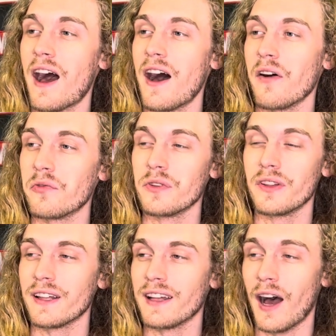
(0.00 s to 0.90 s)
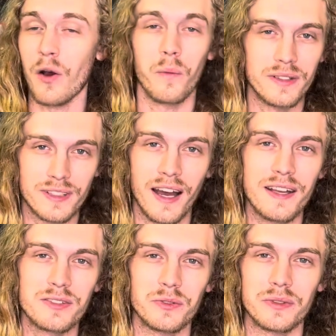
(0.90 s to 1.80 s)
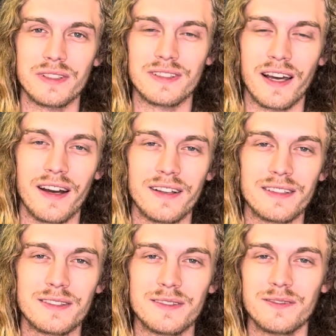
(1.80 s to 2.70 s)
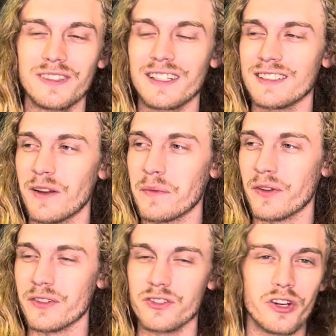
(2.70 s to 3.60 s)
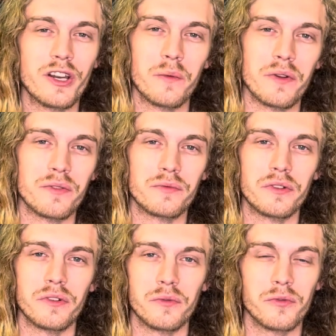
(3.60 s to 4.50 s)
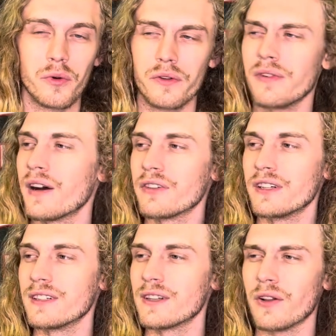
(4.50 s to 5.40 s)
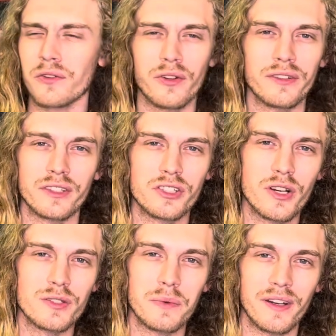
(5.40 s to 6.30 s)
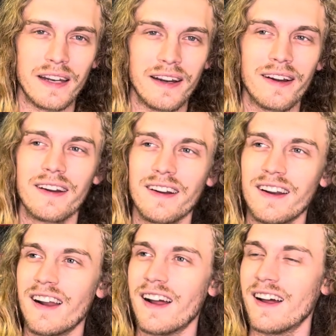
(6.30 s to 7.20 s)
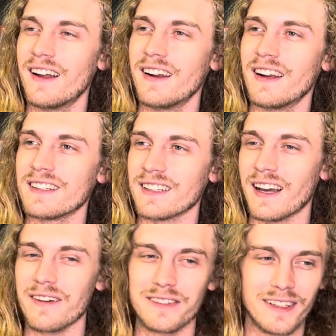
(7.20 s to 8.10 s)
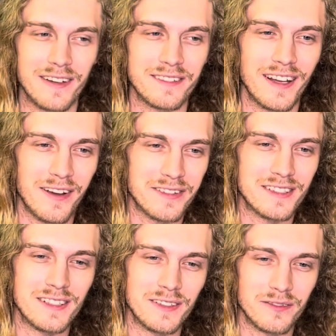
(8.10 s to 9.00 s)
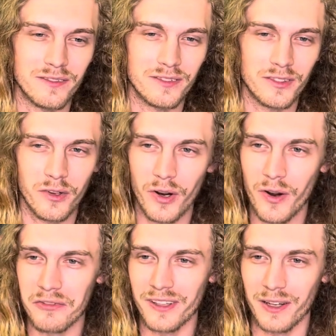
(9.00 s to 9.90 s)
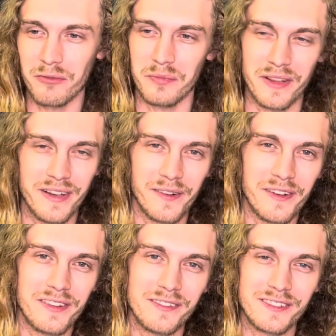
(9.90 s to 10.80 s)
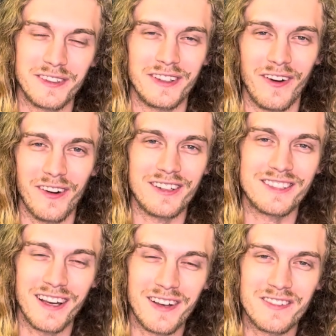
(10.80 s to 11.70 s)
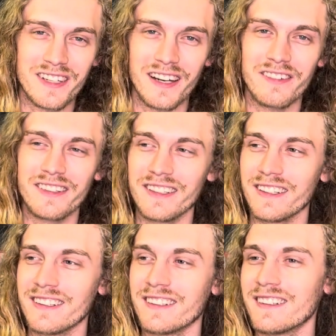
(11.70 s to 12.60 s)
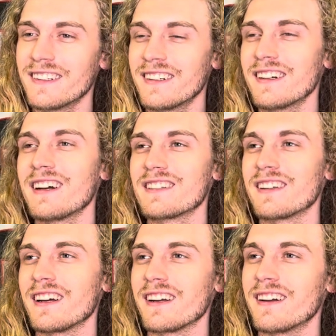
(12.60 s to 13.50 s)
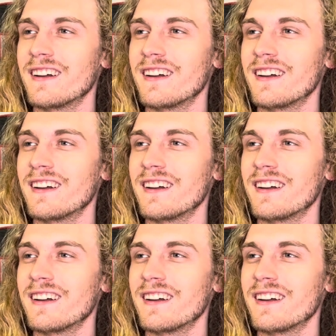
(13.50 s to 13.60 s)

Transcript: I feel like I went to high school with these guys because I've been on this journey with them for four or five years, however long this show's been on air. It's like, I feel like I've seen them grow. I feel like I've been there with them through the hard times and everything. It's like,